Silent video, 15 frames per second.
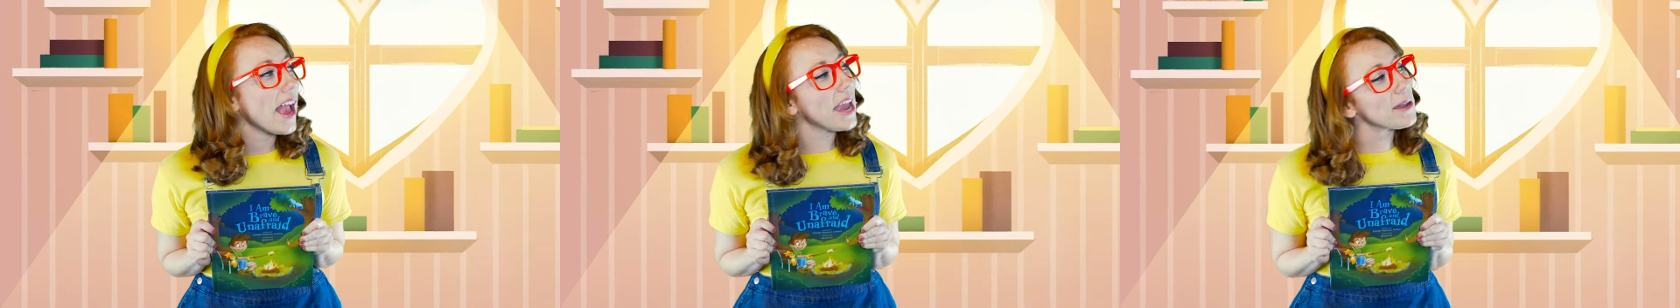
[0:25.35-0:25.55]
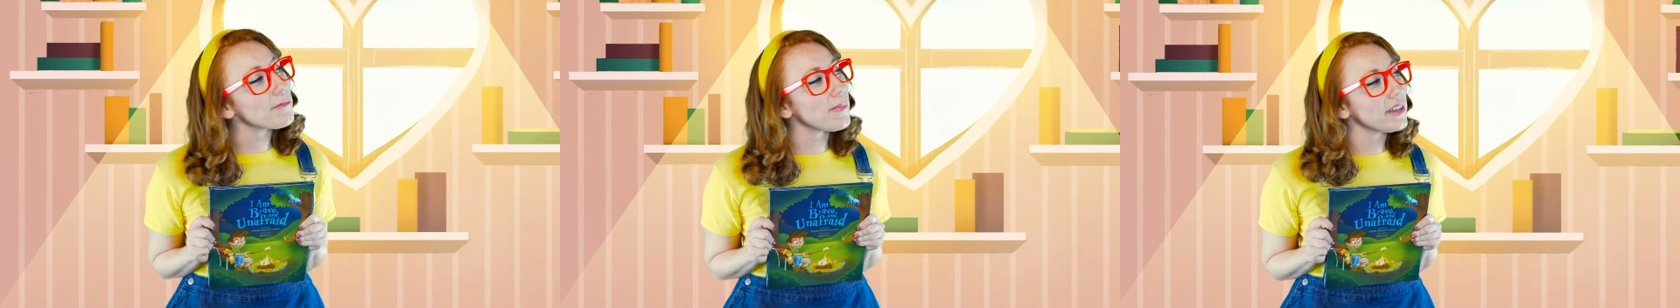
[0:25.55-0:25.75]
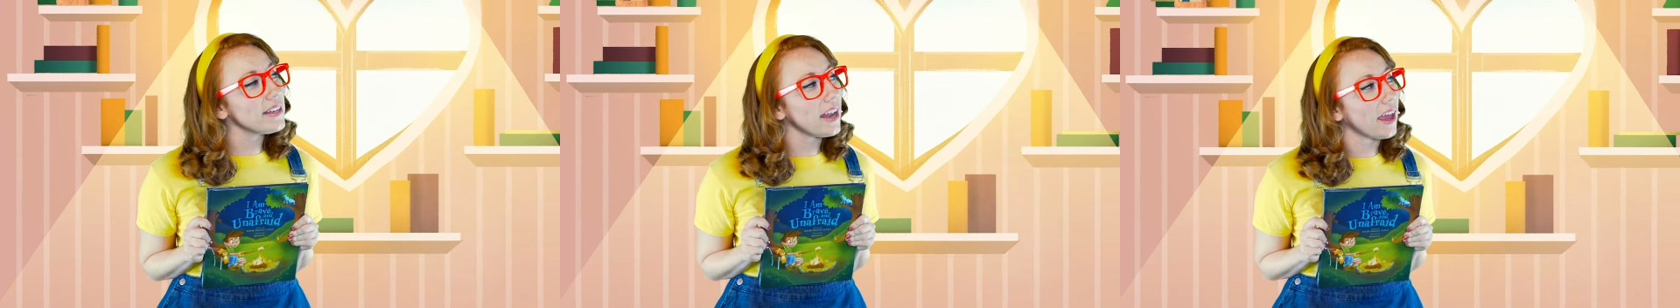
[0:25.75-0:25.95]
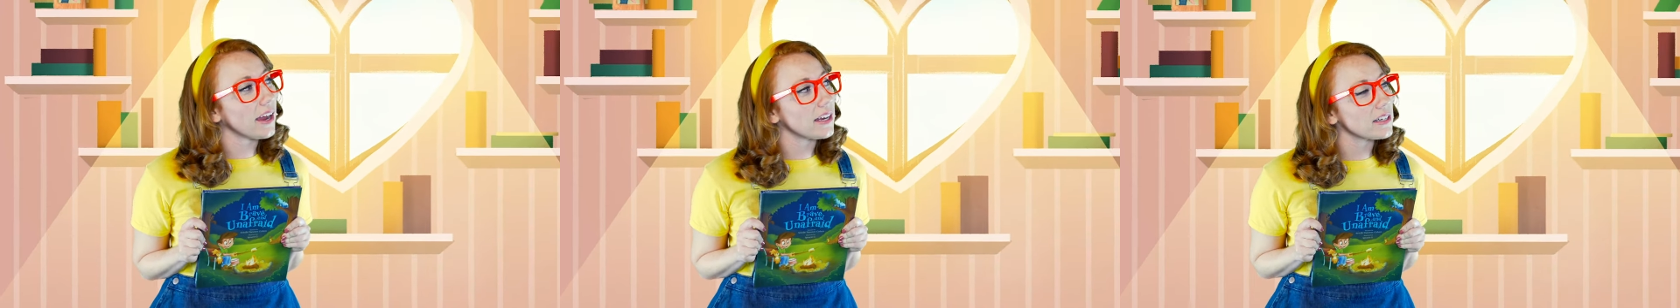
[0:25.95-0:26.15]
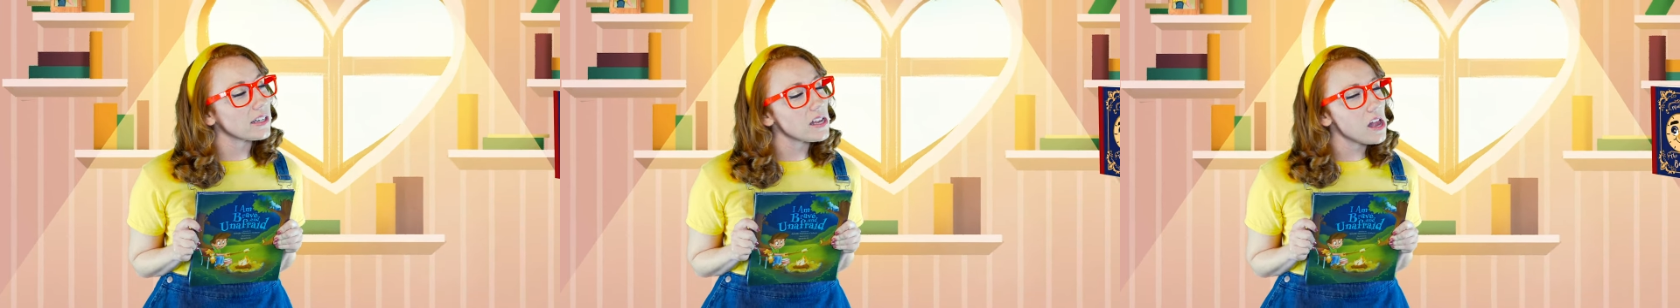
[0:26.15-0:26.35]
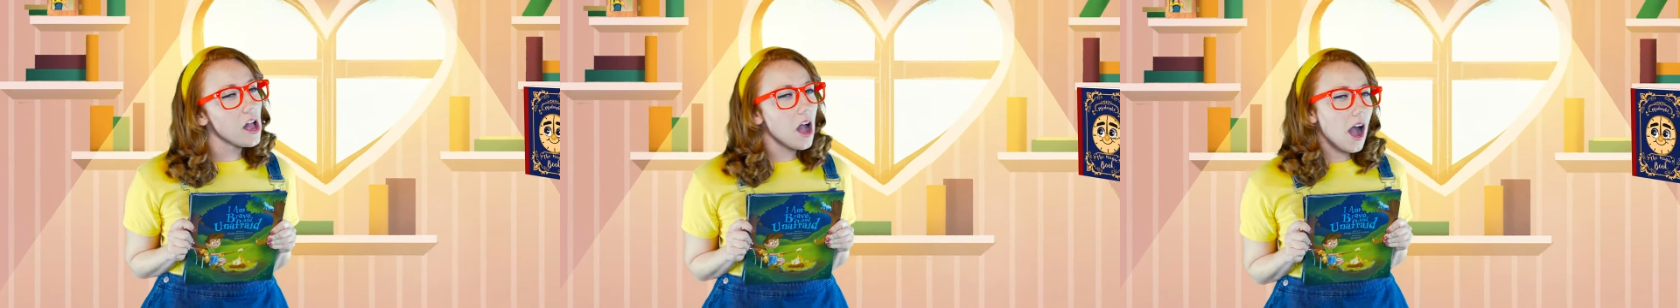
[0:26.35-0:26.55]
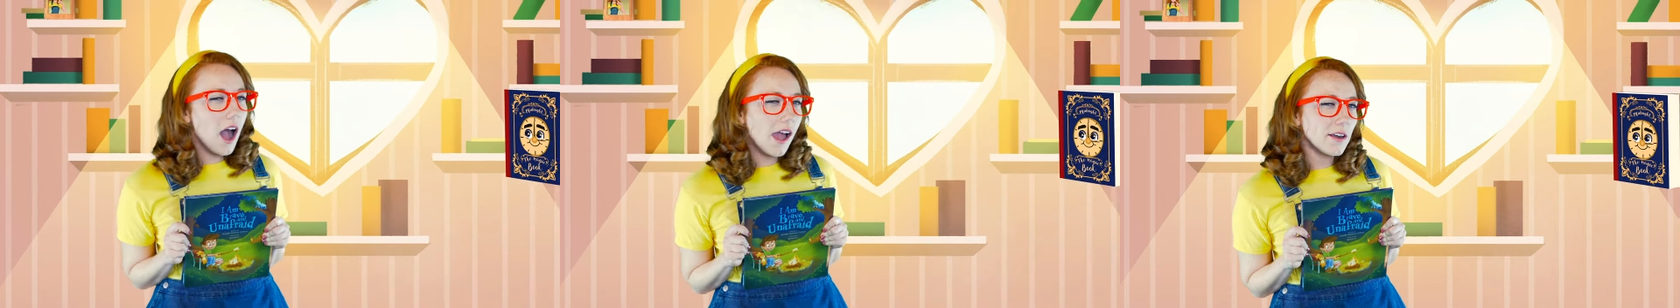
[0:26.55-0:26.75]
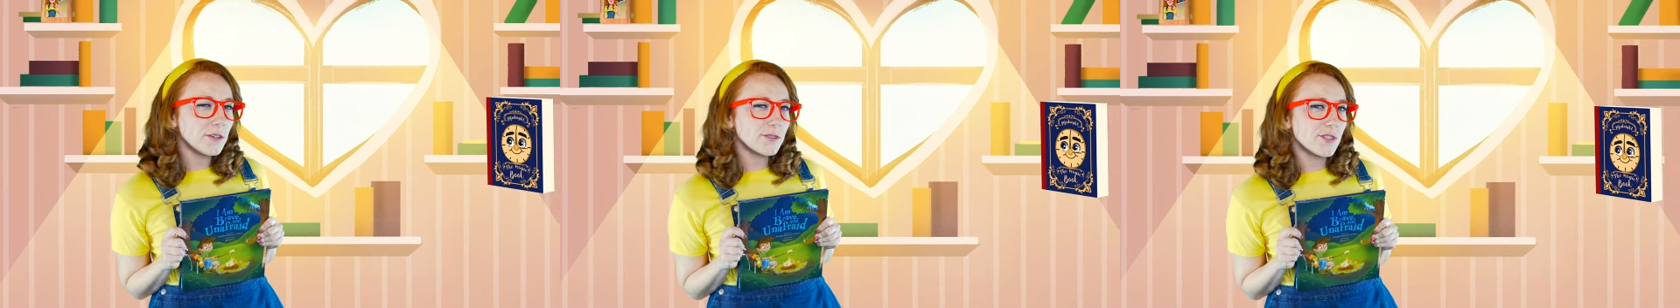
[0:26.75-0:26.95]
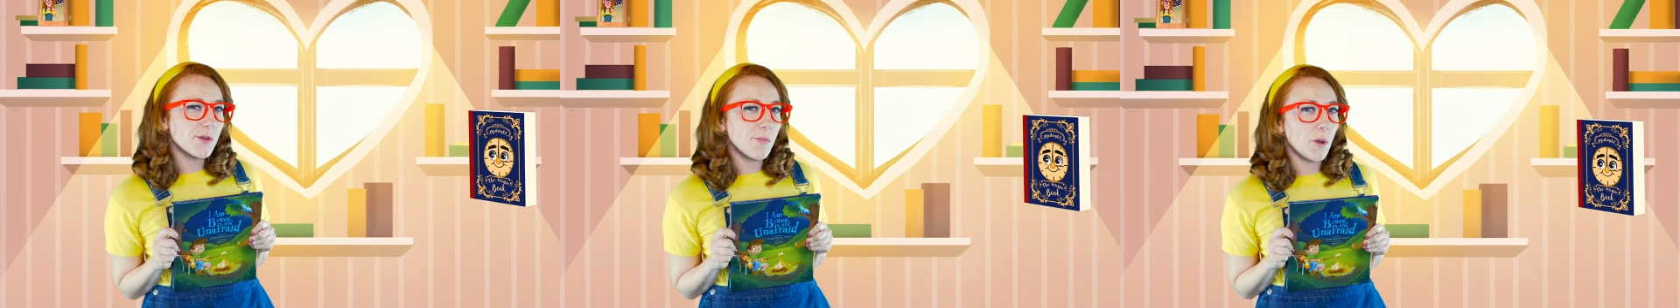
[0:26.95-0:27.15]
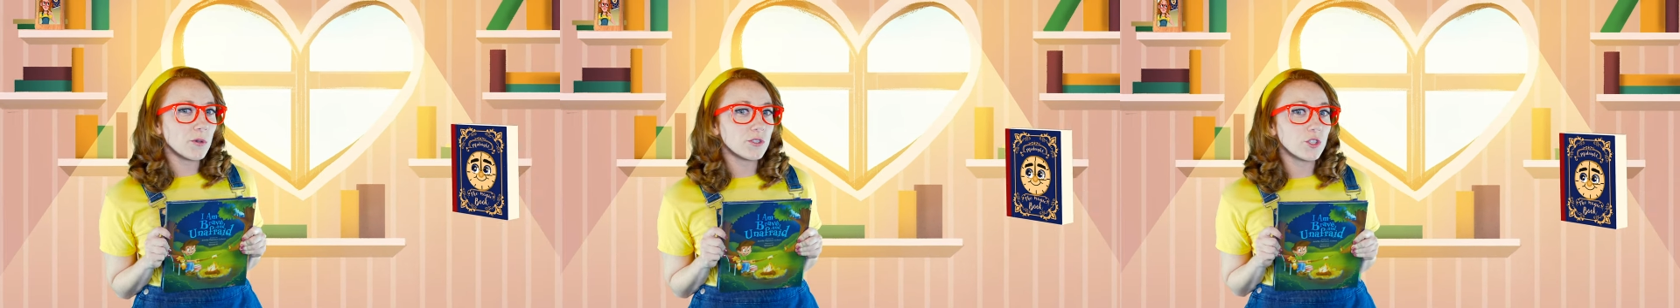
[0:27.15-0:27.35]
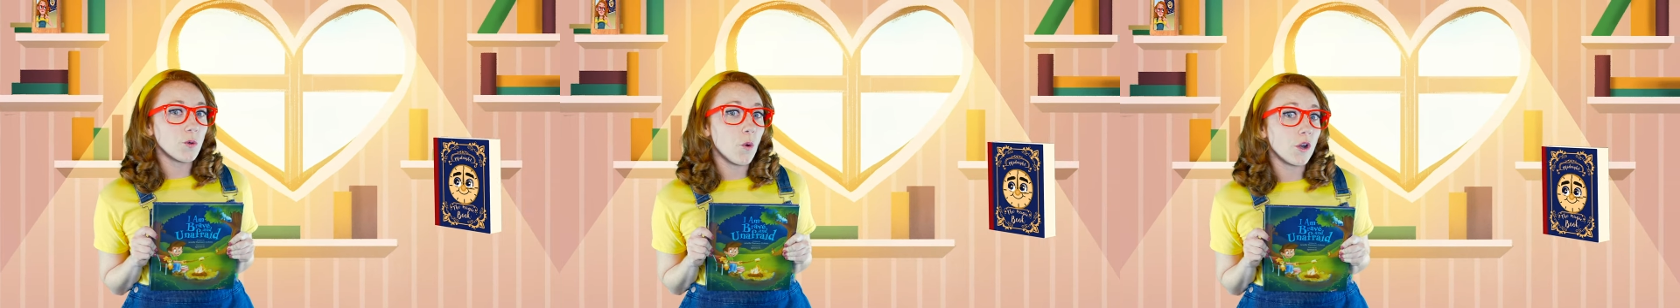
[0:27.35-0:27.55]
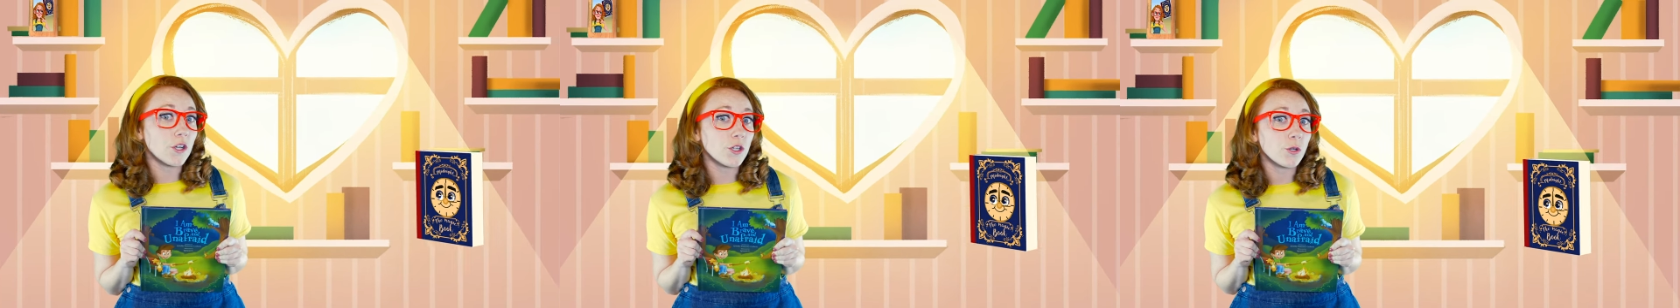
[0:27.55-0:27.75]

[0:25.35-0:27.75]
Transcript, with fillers: Hey, Midnight, I don't suppose you want to